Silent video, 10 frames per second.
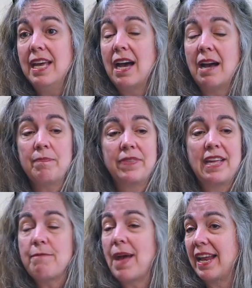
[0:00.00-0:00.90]
Um,
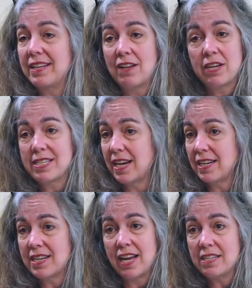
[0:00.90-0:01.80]
they've had
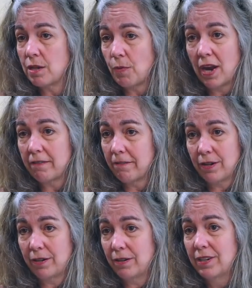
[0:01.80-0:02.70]
longstanding ties to the
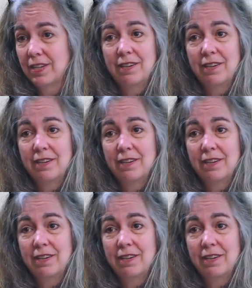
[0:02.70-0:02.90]
Rockefeller